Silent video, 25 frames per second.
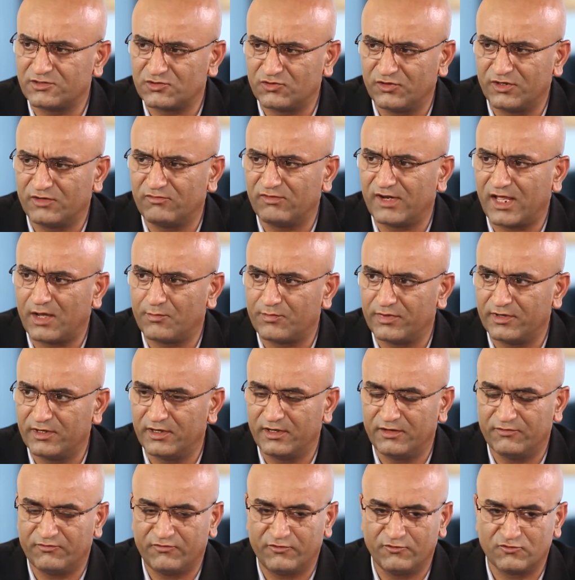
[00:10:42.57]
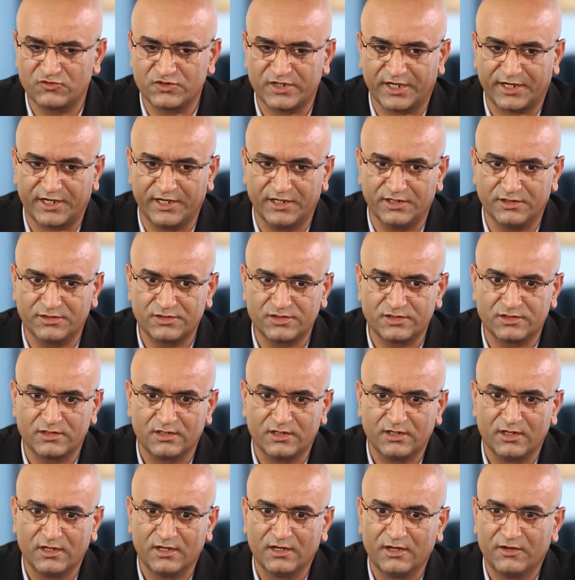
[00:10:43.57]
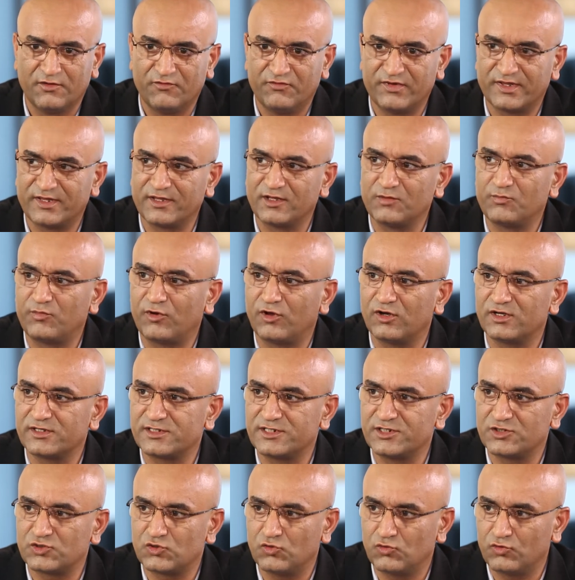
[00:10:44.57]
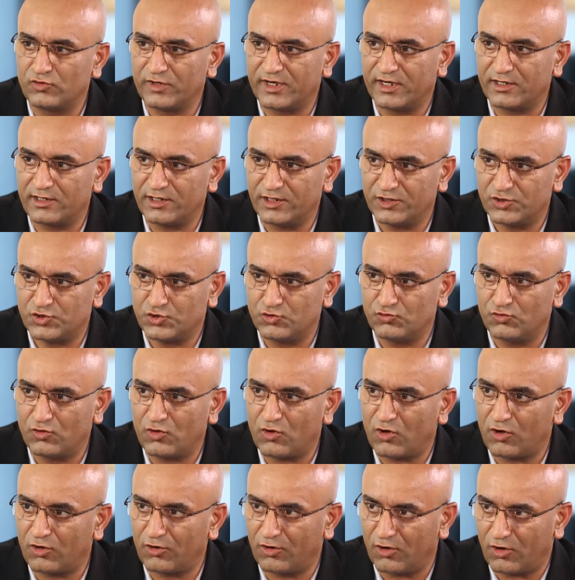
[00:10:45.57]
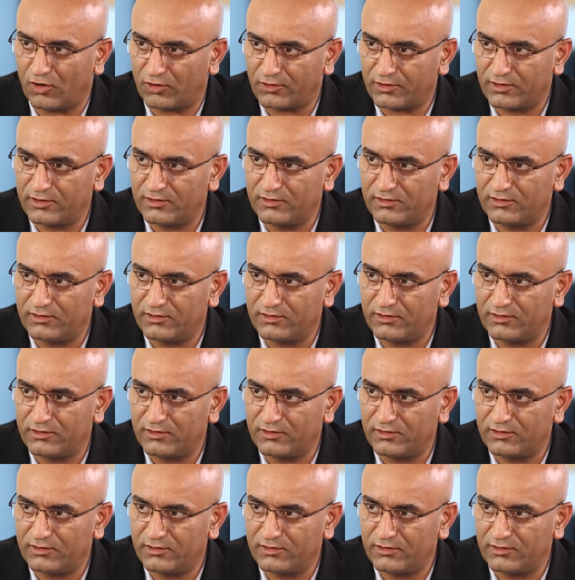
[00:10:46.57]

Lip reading: So it will happen in a few seconds whether the policy is going to get issued or not.